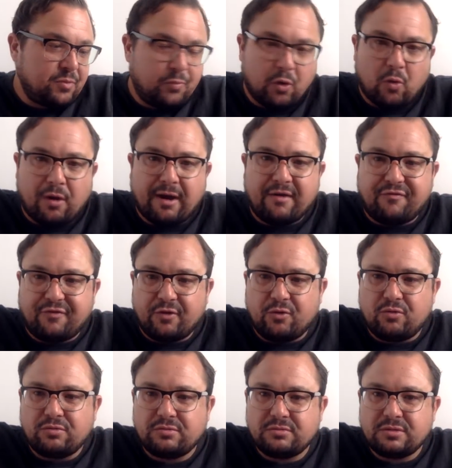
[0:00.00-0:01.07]
Paul
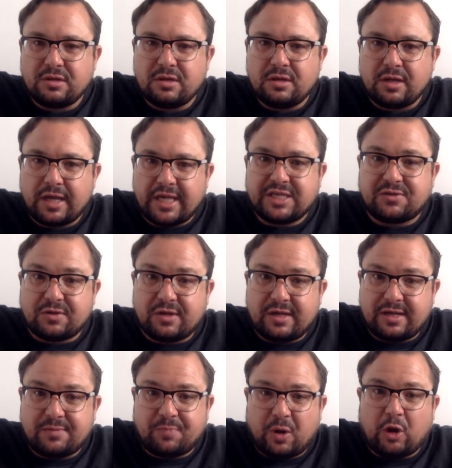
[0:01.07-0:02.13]
Ifill, his
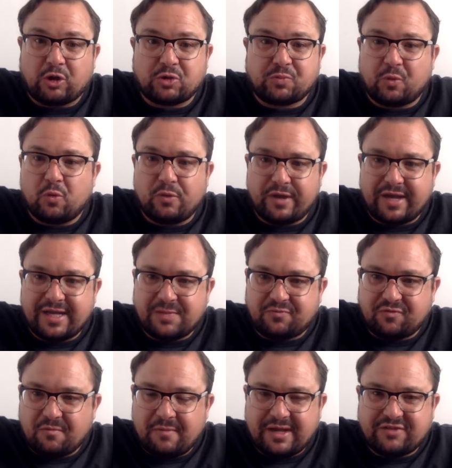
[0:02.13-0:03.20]
passport is
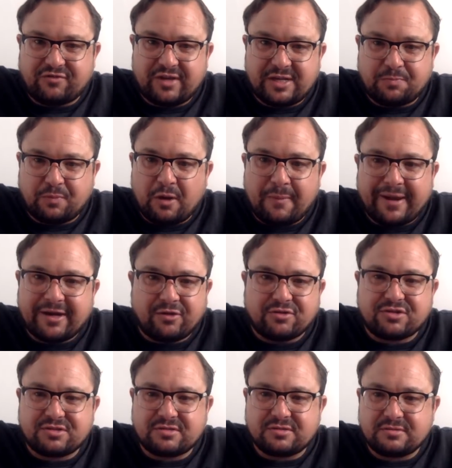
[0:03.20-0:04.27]
from, he's
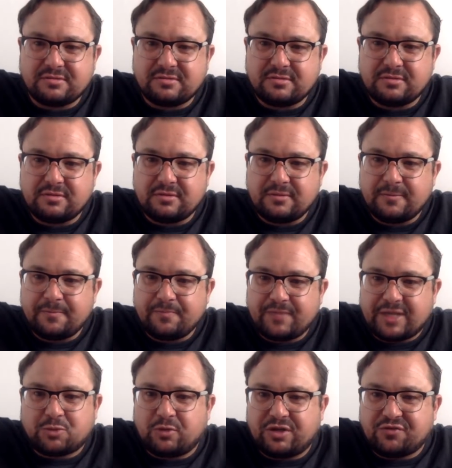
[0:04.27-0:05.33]
Barbados.
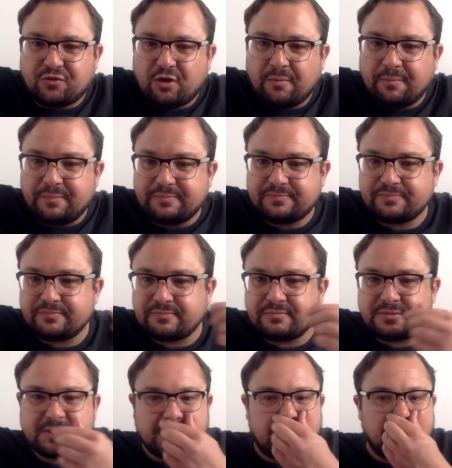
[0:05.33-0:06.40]
That's where he's from.
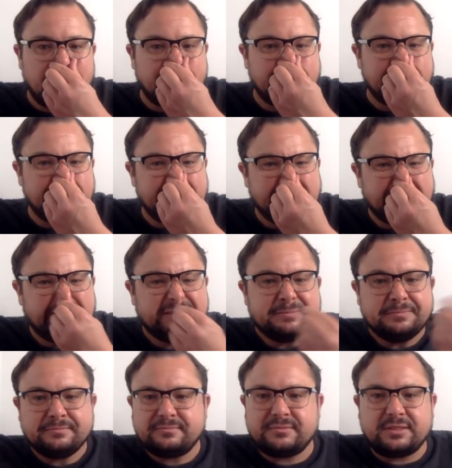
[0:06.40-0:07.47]
So
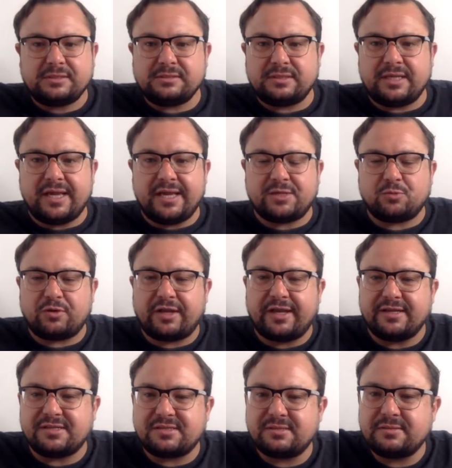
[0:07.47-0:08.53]
it is what it
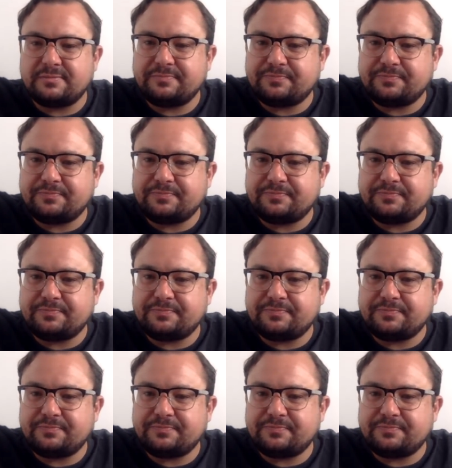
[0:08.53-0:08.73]
is.